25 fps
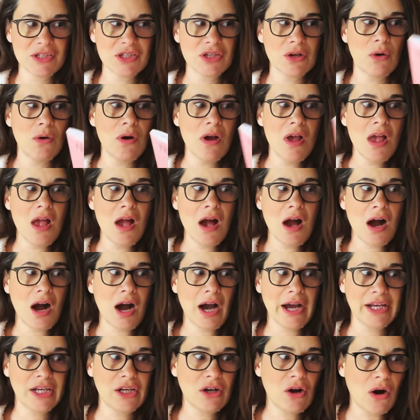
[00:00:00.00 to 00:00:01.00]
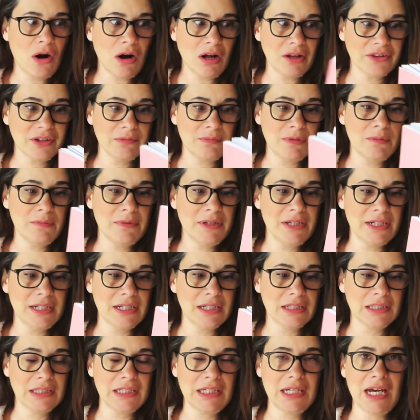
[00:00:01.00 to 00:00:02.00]
So I called them
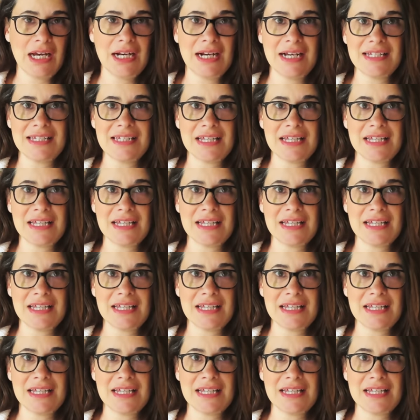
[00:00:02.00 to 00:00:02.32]
immediately and I